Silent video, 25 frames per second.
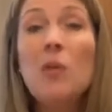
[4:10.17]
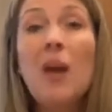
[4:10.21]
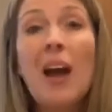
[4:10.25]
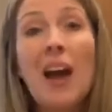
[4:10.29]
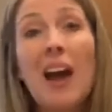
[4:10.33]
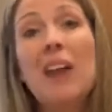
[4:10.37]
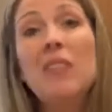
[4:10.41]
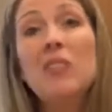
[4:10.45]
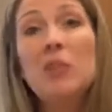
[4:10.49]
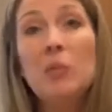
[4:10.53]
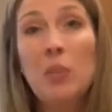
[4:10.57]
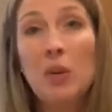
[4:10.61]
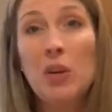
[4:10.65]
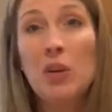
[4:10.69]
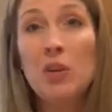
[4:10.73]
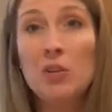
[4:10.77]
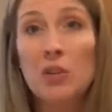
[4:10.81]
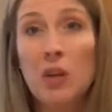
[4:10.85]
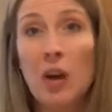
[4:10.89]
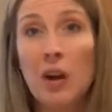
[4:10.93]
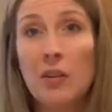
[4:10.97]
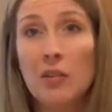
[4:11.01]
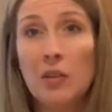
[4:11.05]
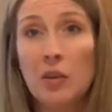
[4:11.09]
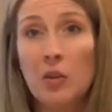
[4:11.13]
have to put your
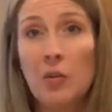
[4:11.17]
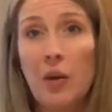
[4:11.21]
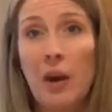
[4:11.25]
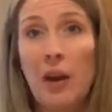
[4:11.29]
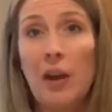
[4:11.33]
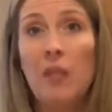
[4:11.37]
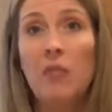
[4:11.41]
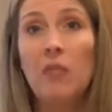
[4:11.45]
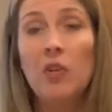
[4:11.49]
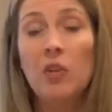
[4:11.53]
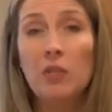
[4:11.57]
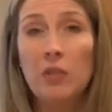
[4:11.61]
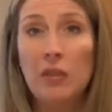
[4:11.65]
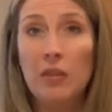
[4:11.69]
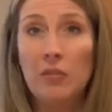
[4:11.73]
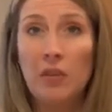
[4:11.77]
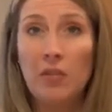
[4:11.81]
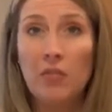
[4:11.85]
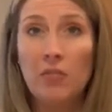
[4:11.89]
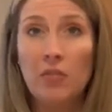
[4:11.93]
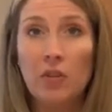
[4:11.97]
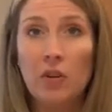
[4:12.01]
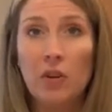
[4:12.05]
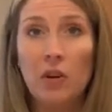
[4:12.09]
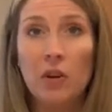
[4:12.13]
dog in the crate, if you're
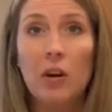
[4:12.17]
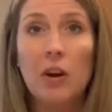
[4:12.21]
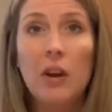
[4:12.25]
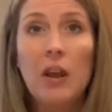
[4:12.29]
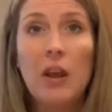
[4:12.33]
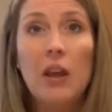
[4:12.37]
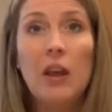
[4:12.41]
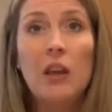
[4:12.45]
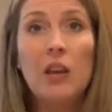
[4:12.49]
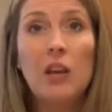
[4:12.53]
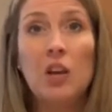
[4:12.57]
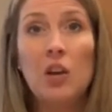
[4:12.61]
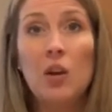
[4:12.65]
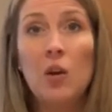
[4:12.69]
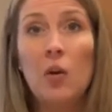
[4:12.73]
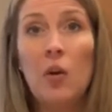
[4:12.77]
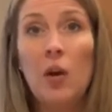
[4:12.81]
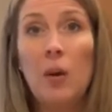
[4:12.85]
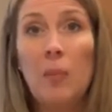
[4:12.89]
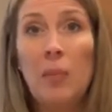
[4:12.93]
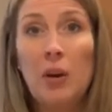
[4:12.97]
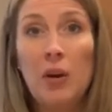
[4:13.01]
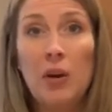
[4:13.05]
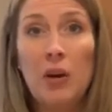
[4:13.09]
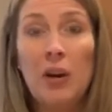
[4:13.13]
leaving for, you
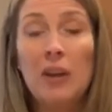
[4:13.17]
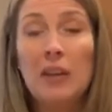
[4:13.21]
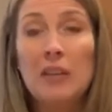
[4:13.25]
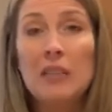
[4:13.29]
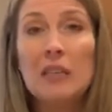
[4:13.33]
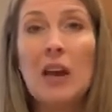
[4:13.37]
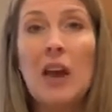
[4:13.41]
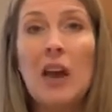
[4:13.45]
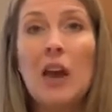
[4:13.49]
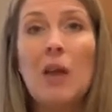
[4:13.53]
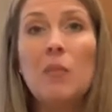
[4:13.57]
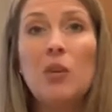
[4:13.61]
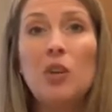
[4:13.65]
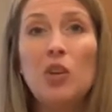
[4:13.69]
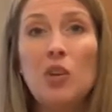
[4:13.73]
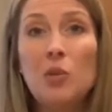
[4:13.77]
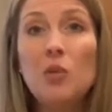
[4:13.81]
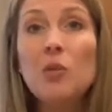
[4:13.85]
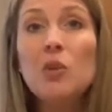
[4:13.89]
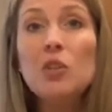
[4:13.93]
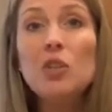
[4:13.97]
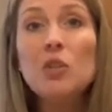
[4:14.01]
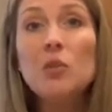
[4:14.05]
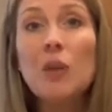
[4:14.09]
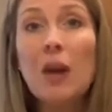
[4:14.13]
know, a period of time and you
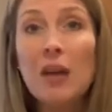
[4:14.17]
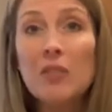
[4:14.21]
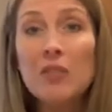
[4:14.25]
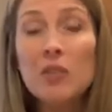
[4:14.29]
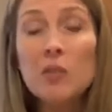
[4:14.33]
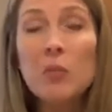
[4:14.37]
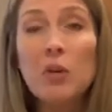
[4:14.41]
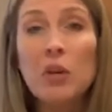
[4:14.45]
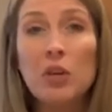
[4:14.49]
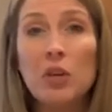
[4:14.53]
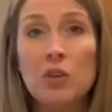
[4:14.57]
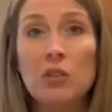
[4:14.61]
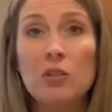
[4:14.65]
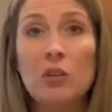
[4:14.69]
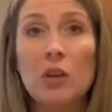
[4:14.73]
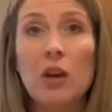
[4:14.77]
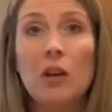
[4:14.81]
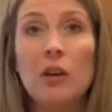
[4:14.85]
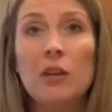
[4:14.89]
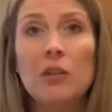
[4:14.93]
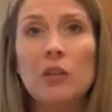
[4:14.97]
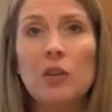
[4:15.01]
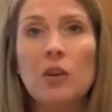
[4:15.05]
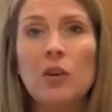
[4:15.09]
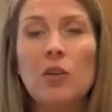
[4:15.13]
do have to put your
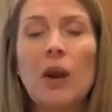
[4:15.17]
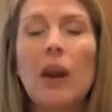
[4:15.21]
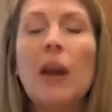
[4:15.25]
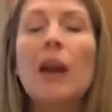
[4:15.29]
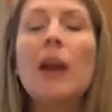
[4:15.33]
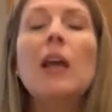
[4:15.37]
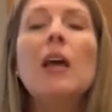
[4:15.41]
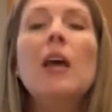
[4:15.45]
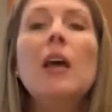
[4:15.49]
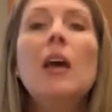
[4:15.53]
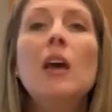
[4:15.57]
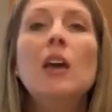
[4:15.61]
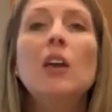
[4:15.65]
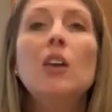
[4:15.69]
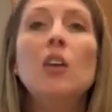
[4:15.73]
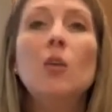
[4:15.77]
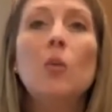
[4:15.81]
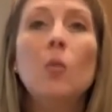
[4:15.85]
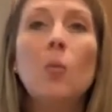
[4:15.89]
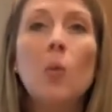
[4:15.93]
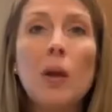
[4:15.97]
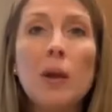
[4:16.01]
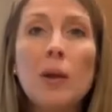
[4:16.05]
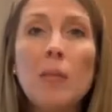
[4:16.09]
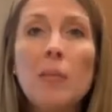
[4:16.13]
dog in the crate,
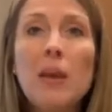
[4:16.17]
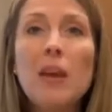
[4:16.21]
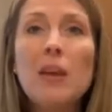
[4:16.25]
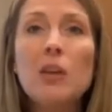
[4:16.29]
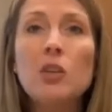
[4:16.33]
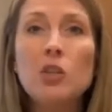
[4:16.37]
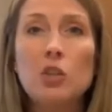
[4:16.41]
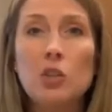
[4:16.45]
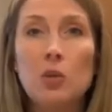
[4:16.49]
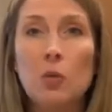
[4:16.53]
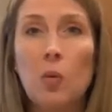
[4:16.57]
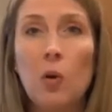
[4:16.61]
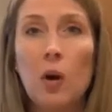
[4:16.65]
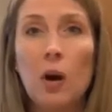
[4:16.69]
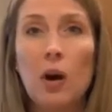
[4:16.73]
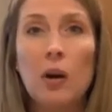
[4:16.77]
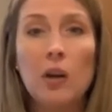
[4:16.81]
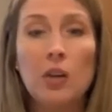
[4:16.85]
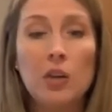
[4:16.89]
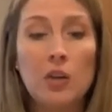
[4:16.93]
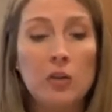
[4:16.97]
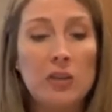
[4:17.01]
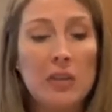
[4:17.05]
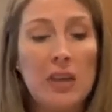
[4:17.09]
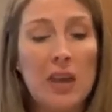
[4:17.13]
you want to make
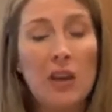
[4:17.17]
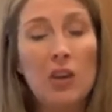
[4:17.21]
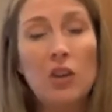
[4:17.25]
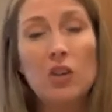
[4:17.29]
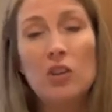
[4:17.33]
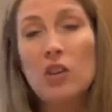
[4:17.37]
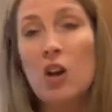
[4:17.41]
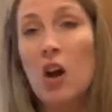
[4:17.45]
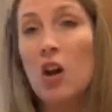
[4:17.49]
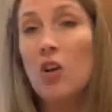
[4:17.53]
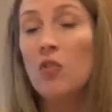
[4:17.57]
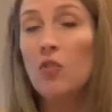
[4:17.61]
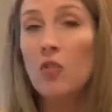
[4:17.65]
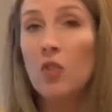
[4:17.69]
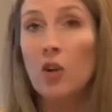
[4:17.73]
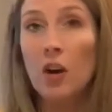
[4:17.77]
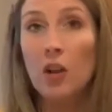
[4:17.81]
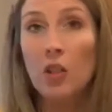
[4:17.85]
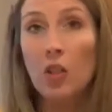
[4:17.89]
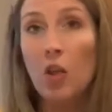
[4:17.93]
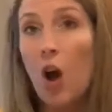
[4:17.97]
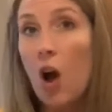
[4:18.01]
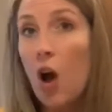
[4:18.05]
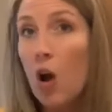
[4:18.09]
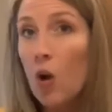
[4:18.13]
sure you take your dog for
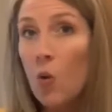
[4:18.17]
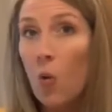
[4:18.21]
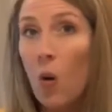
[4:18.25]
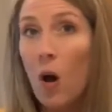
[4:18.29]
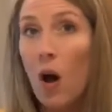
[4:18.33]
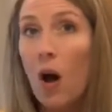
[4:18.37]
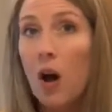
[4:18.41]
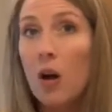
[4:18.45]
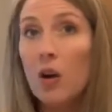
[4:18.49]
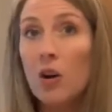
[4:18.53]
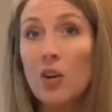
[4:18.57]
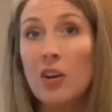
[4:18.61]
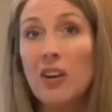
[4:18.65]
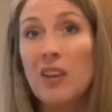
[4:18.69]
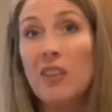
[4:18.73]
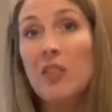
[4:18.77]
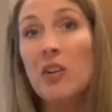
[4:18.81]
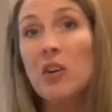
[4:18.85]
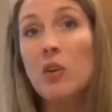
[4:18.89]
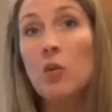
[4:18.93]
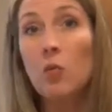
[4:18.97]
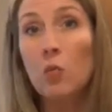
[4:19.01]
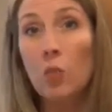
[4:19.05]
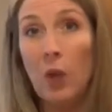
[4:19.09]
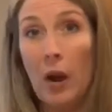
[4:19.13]
a long walk or
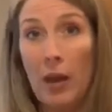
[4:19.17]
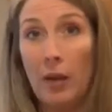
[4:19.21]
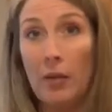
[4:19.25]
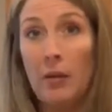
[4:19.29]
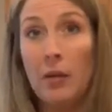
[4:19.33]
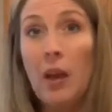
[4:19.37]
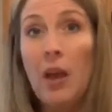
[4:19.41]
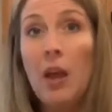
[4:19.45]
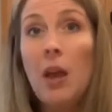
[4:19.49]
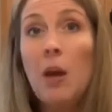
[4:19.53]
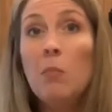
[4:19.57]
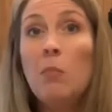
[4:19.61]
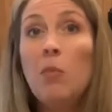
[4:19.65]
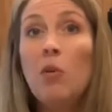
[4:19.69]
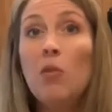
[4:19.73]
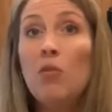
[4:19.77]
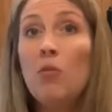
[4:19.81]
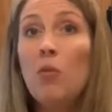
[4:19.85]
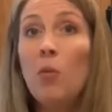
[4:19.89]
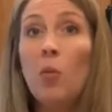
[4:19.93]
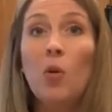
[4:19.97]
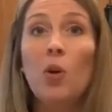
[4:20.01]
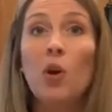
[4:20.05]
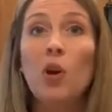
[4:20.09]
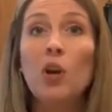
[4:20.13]
even a run
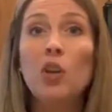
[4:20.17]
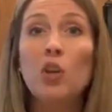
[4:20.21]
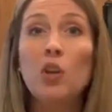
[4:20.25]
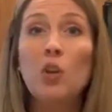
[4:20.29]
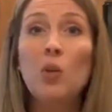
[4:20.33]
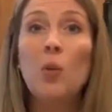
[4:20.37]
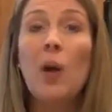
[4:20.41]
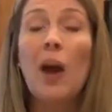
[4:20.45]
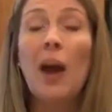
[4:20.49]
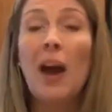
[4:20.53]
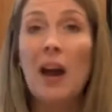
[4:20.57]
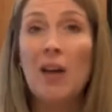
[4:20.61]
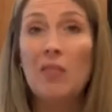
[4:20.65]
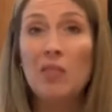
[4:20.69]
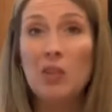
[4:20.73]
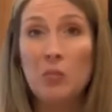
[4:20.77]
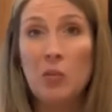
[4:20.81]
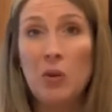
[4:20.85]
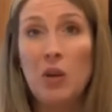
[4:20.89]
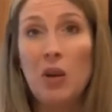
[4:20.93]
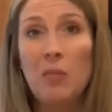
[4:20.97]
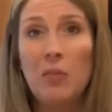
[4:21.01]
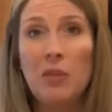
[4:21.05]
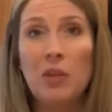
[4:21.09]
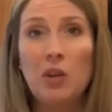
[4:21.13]
before you have to
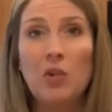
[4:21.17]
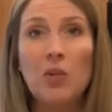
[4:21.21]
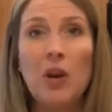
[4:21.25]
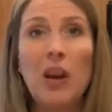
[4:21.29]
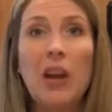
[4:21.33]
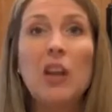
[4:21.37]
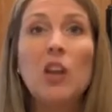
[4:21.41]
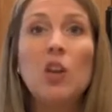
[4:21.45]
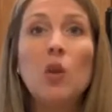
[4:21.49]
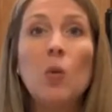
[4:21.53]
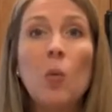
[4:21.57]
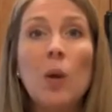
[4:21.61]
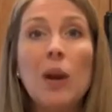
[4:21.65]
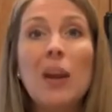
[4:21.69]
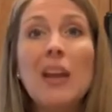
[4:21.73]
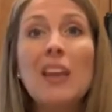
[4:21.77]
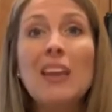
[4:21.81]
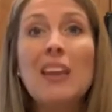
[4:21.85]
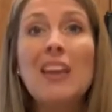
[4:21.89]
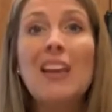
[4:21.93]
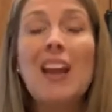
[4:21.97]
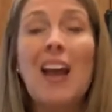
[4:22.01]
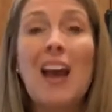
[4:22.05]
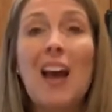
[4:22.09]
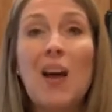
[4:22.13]
put him in the crate. You want to
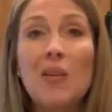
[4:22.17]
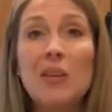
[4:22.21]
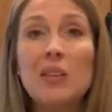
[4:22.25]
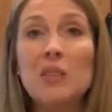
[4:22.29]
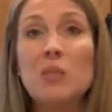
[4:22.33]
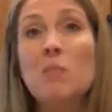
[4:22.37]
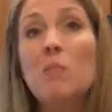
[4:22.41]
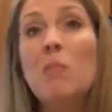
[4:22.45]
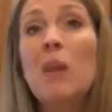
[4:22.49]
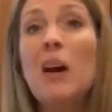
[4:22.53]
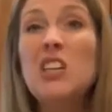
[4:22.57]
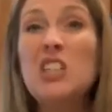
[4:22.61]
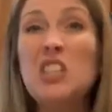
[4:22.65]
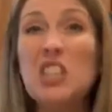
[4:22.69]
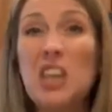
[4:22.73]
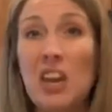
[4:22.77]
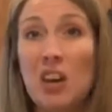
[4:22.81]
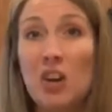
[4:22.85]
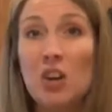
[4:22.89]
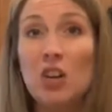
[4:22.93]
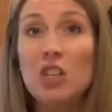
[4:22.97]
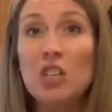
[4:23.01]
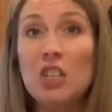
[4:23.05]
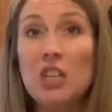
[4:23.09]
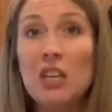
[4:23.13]
get out as much
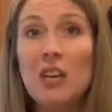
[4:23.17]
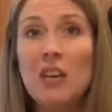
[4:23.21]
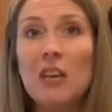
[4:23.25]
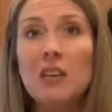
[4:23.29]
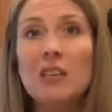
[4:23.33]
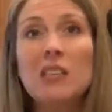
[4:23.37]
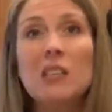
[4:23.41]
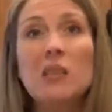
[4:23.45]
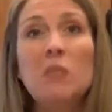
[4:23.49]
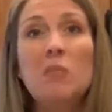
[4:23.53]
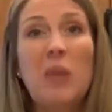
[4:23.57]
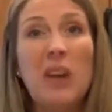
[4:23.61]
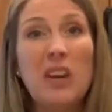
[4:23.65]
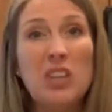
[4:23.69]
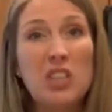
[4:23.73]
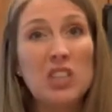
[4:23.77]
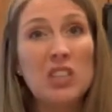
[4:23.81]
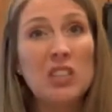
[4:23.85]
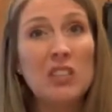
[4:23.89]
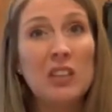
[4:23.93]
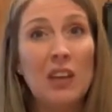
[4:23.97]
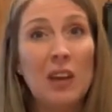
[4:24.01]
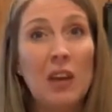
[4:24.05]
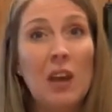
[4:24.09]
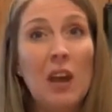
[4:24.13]
energy,
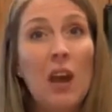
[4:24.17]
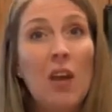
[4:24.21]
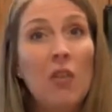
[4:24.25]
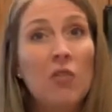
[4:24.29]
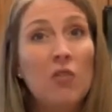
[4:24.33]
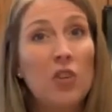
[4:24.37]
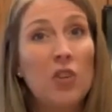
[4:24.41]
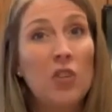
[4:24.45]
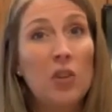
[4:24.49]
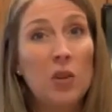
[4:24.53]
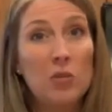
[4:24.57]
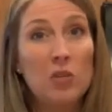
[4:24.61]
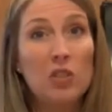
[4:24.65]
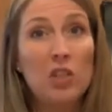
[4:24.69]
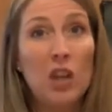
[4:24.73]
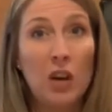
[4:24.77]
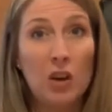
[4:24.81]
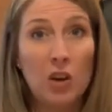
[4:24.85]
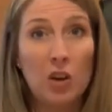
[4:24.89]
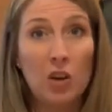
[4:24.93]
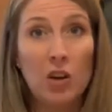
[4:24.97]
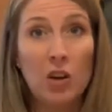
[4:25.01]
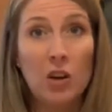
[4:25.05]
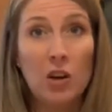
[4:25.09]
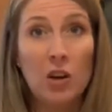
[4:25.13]
especially for those
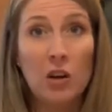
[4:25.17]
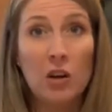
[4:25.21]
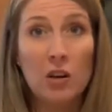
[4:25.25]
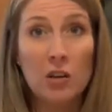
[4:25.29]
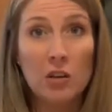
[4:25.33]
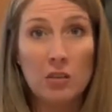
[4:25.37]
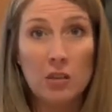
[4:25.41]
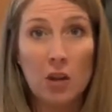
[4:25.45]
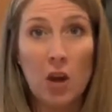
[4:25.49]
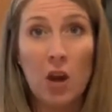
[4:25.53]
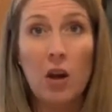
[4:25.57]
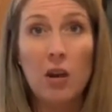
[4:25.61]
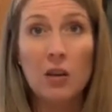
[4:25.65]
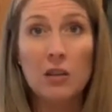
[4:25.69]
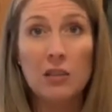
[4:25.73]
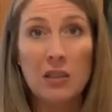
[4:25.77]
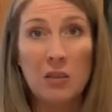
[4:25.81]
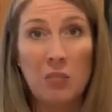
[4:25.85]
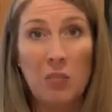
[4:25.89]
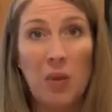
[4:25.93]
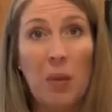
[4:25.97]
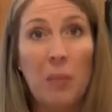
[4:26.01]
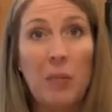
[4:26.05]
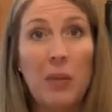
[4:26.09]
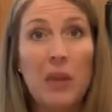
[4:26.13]
younger dogs
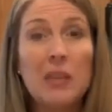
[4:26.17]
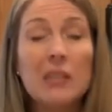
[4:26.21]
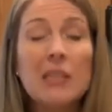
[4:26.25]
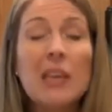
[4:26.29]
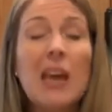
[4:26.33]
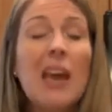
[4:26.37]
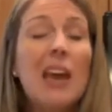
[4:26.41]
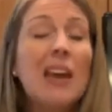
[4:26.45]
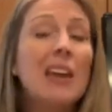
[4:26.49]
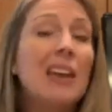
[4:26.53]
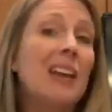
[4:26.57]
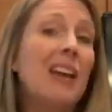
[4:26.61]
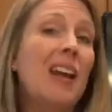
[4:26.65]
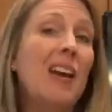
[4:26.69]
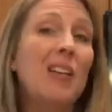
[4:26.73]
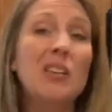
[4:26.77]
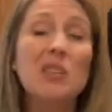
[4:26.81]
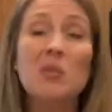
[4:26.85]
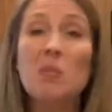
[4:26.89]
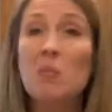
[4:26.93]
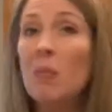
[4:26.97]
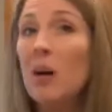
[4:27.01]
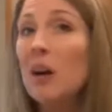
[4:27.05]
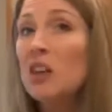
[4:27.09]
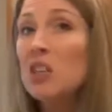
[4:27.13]
and puppies. Get out
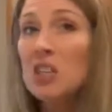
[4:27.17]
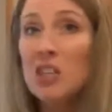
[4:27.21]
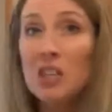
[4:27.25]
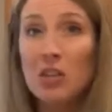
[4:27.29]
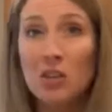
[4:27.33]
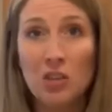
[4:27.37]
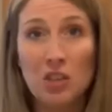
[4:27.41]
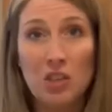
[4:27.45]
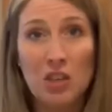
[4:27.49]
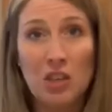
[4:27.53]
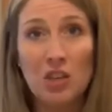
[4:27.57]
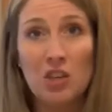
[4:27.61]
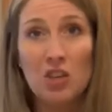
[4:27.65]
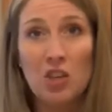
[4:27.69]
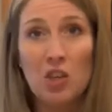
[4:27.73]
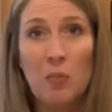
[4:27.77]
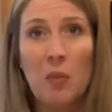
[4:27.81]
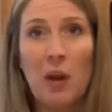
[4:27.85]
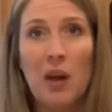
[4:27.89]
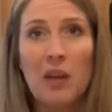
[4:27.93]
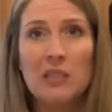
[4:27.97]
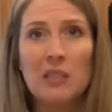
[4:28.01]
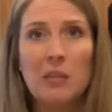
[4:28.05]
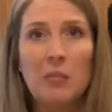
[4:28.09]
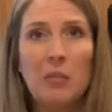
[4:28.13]
as much energy as you
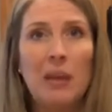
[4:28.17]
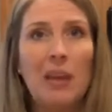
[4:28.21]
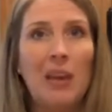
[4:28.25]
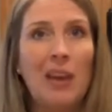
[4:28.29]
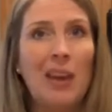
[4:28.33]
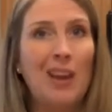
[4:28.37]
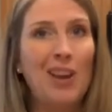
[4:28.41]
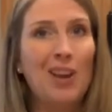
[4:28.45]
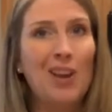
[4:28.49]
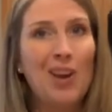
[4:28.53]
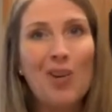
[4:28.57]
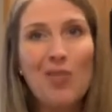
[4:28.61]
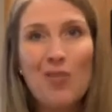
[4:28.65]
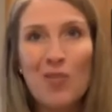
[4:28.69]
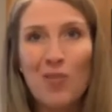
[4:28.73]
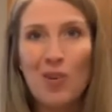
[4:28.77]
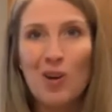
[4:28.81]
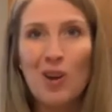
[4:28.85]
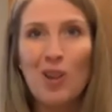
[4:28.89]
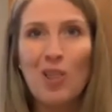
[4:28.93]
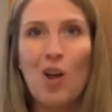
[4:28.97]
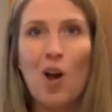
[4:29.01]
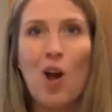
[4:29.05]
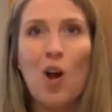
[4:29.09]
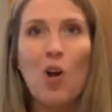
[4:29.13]
possibly can. Go for
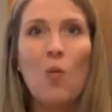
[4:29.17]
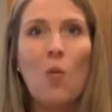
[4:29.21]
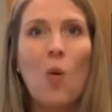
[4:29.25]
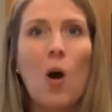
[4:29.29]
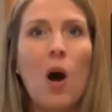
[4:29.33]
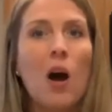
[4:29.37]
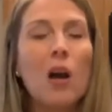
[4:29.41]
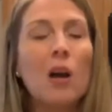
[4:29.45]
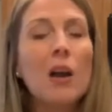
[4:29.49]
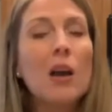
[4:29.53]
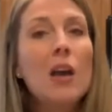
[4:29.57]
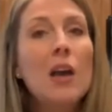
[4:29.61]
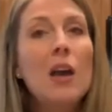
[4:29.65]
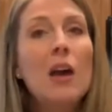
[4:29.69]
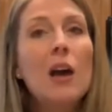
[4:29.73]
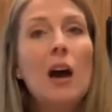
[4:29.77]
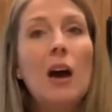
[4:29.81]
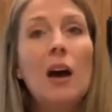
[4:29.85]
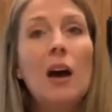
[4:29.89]
a long walk,